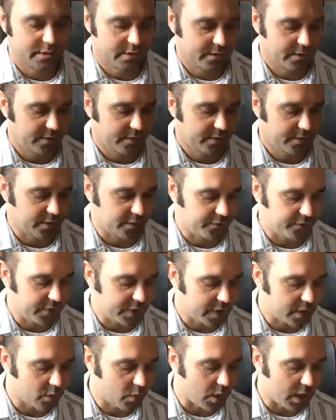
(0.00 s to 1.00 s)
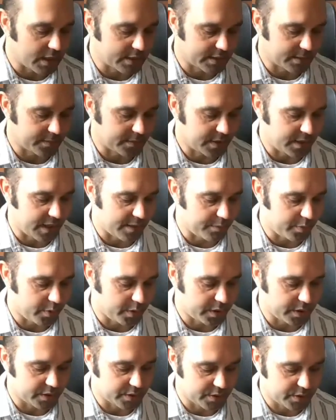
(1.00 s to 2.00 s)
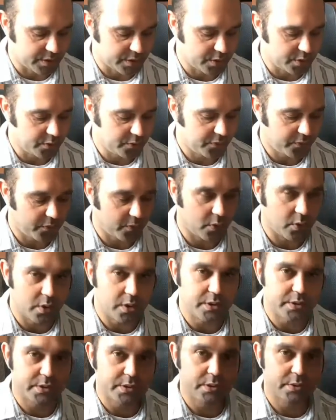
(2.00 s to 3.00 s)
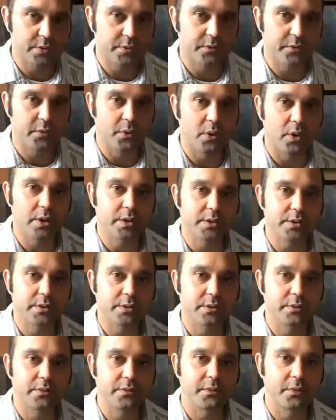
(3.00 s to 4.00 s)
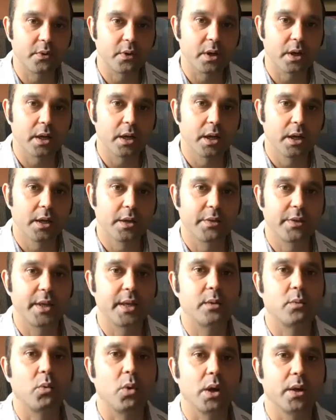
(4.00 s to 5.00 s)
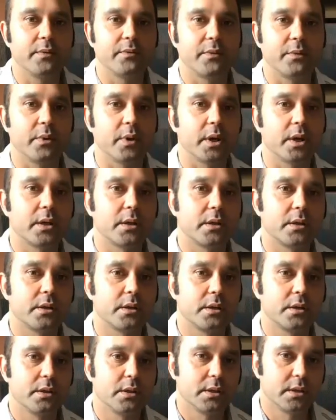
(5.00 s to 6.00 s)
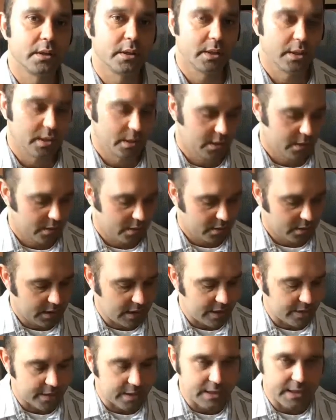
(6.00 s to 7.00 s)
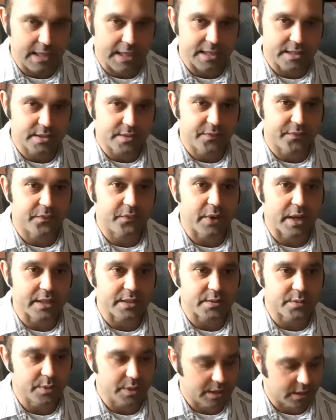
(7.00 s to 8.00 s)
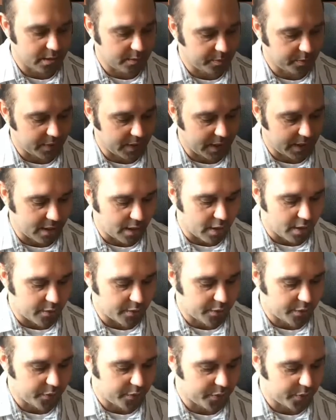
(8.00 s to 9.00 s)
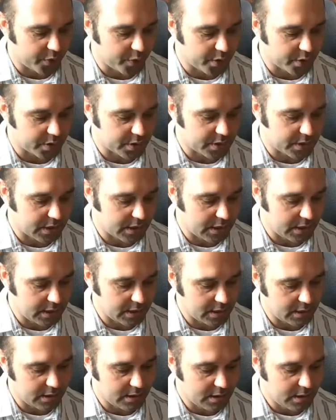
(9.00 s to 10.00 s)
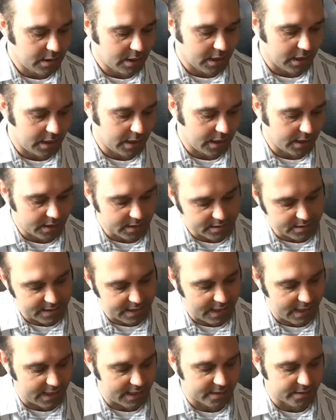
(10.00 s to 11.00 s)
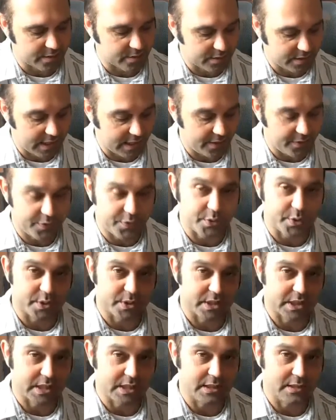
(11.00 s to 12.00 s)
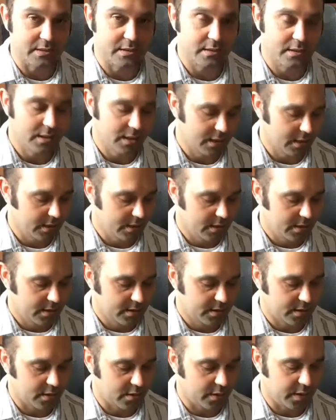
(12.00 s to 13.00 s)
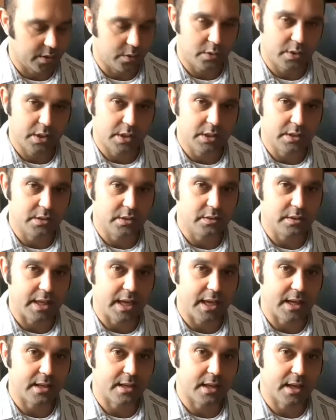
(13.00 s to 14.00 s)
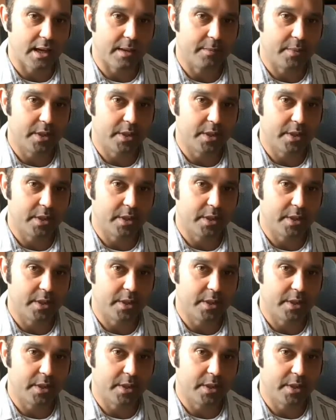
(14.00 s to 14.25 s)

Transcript: So finger-wise up to that point is 2, 4, 2, 4, 2, 4, then 1, 4. Now the next frets we need to play are 13 and 10. So 10, 13. So in order to do that, I'm going to